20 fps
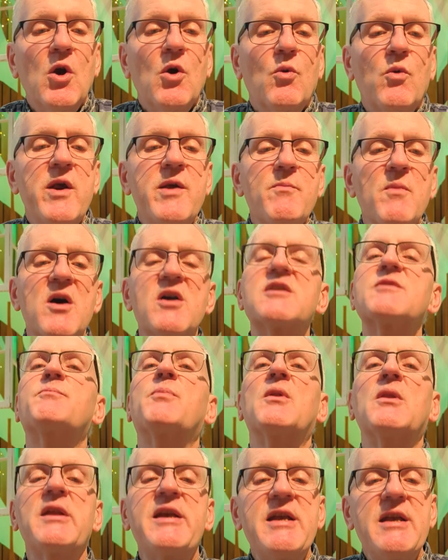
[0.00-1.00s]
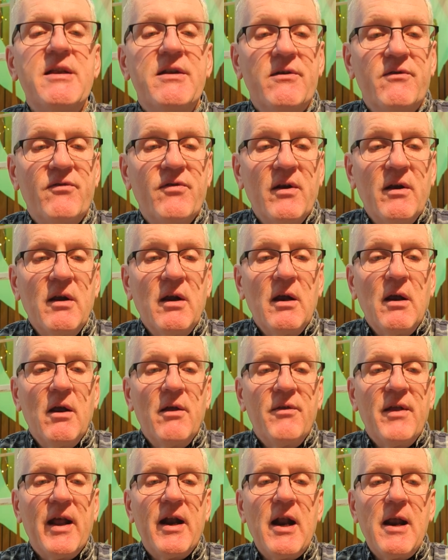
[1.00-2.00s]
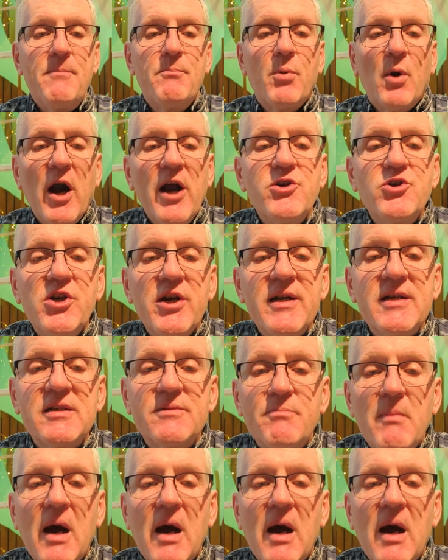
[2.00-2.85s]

We must believe that a prejudiced